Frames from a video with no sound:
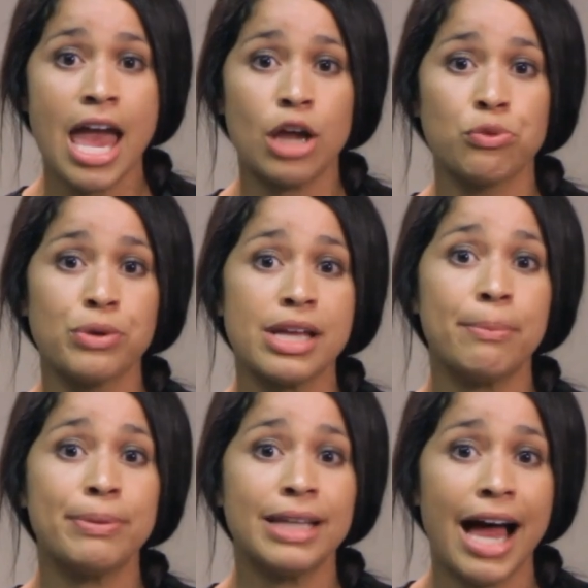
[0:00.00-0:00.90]
and
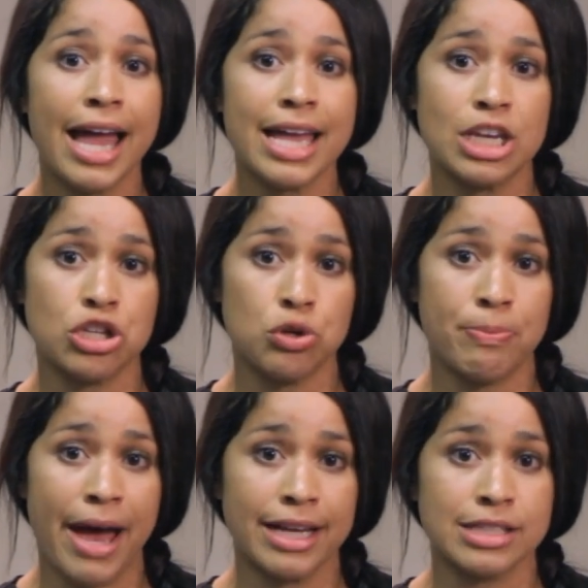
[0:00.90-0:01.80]
reapply a new
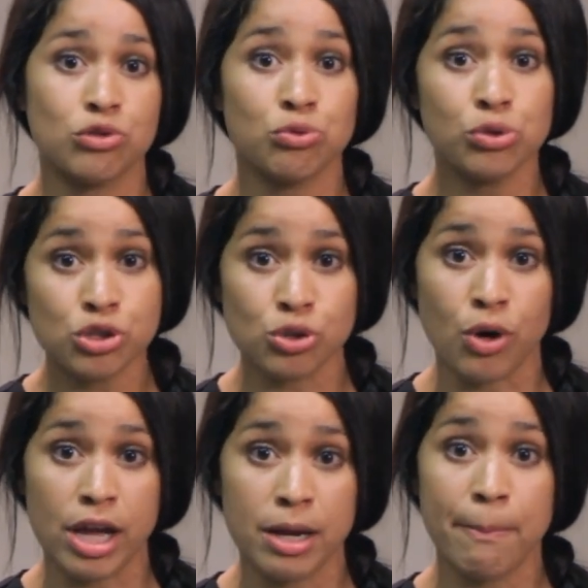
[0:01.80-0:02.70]
bag is
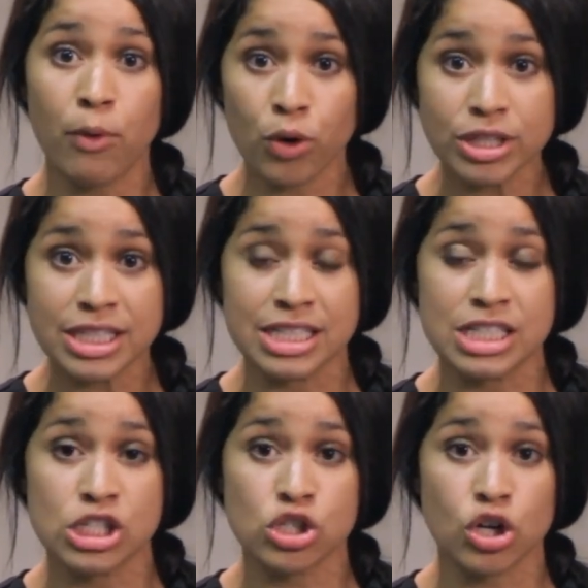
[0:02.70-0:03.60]
crucial and important
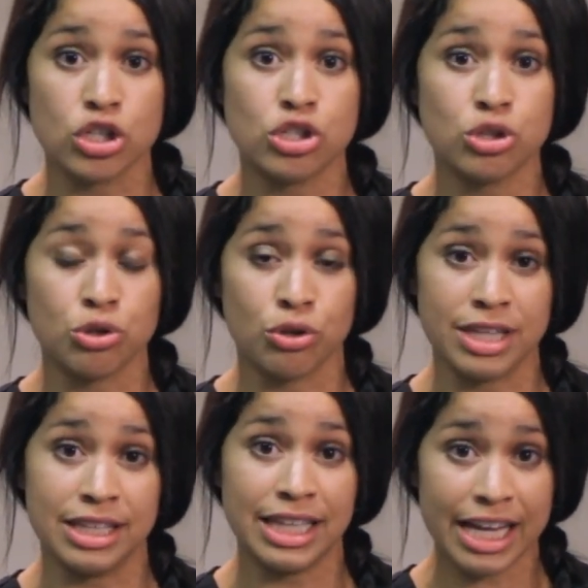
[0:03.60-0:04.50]
to start sooner
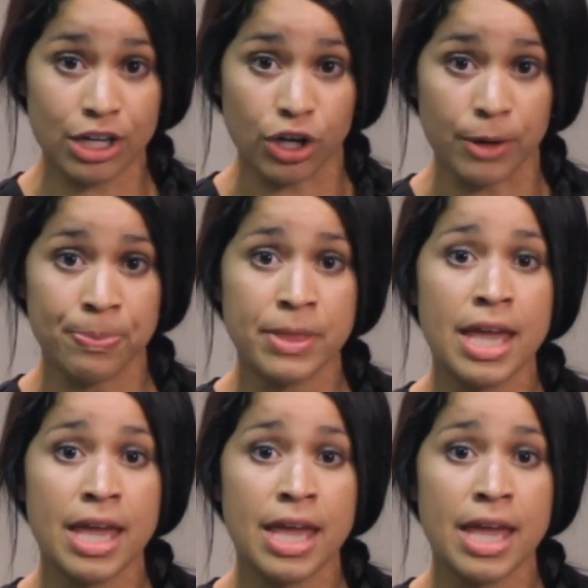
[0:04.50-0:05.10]
than later.